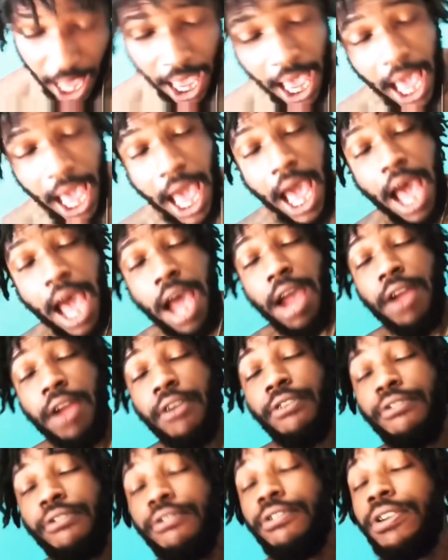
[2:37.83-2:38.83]
know Shane O been a
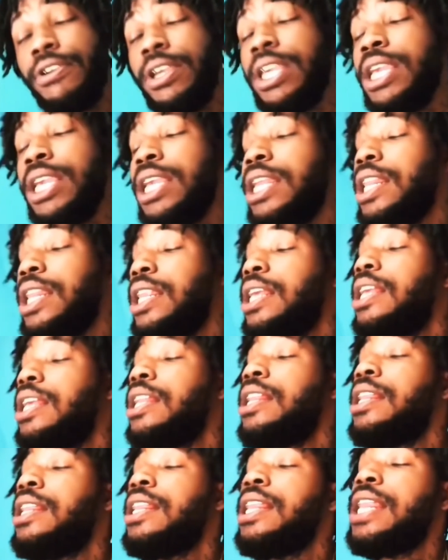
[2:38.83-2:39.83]
write it
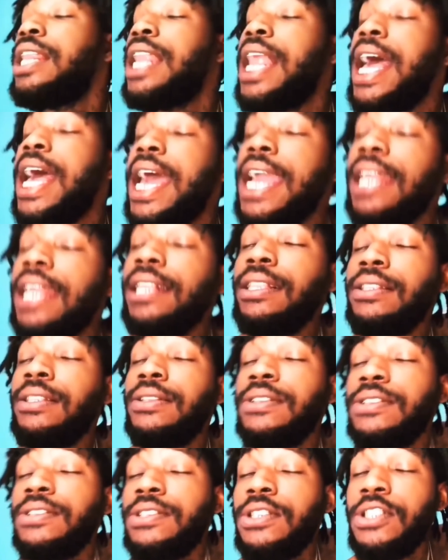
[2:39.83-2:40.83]
song, as him say.
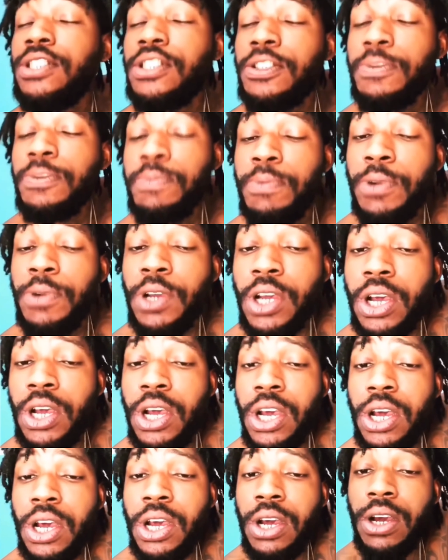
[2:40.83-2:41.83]
Him write
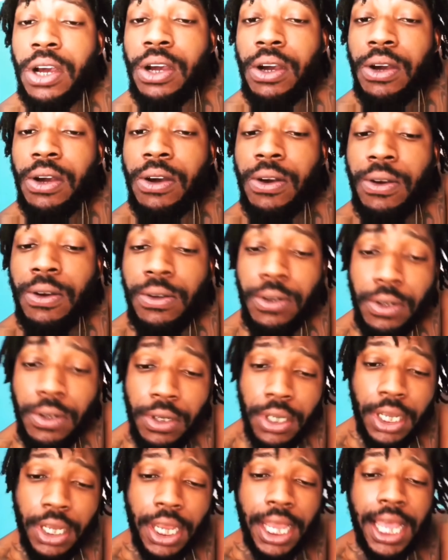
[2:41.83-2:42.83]
song for Yanni Curvy
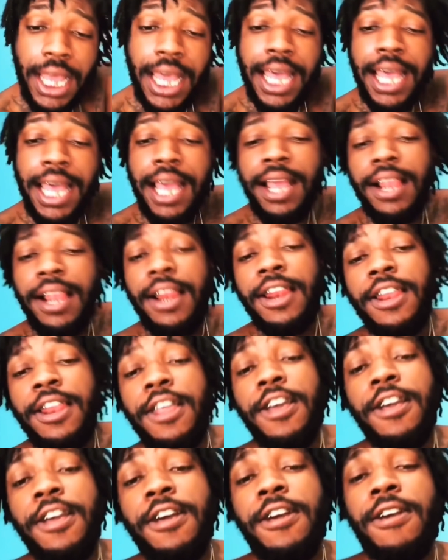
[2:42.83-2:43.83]
Diva. The song The
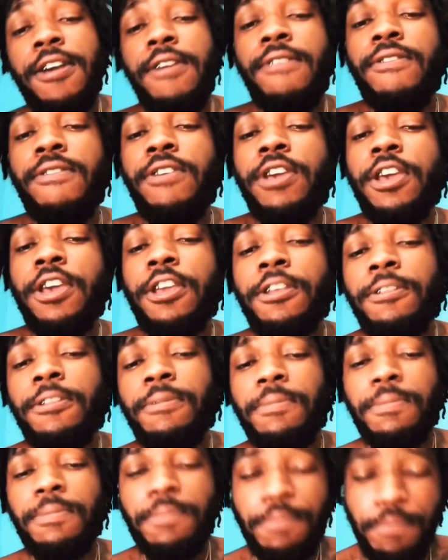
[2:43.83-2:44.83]
Lifestyle, I him write it.
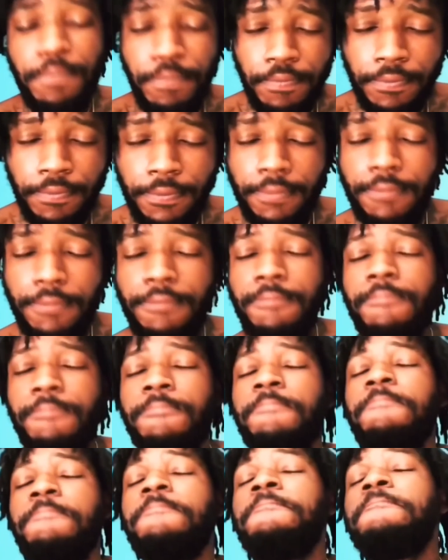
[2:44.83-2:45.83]
So him say,
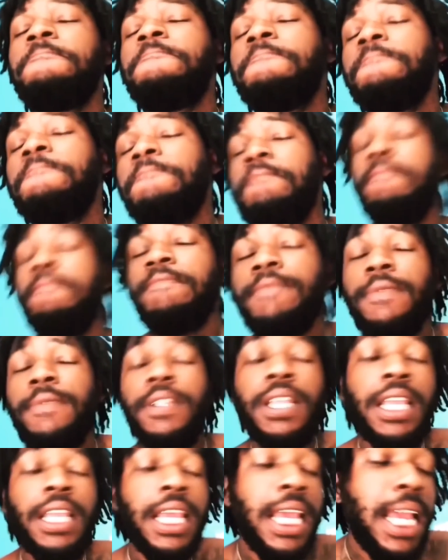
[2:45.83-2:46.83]
him write
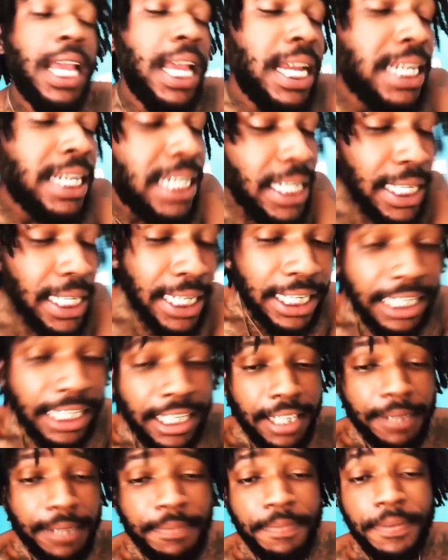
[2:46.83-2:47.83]
the song for Mad
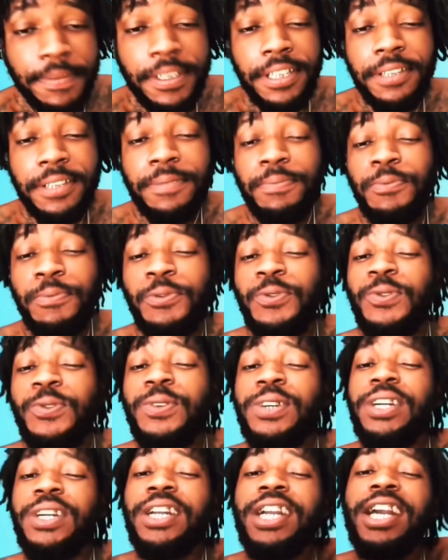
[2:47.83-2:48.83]
Crabber,
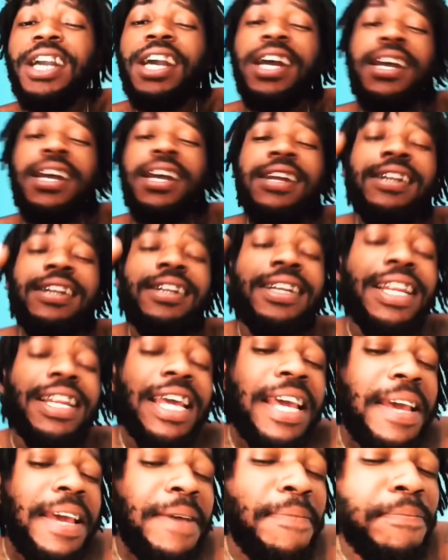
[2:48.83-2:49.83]
Tita Pool. The
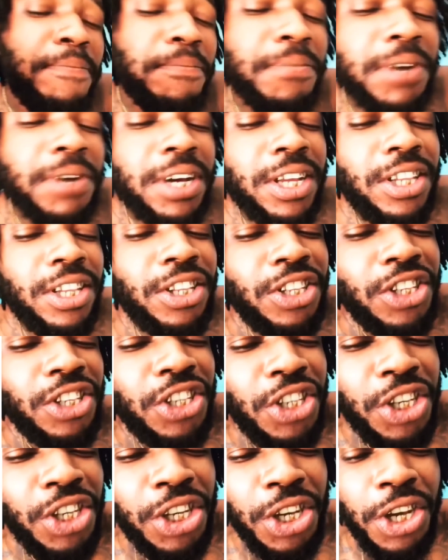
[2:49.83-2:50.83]
motor, no touch on back when
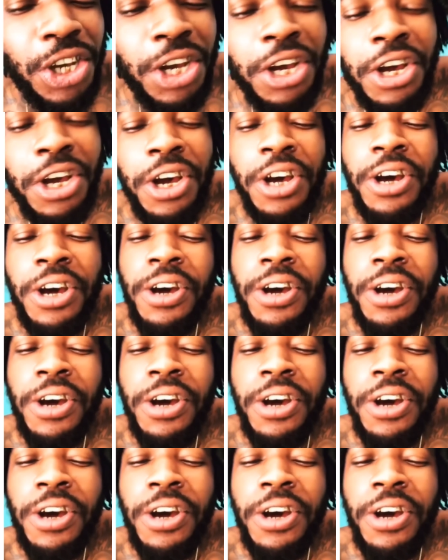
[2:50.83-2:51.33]
the boy Tita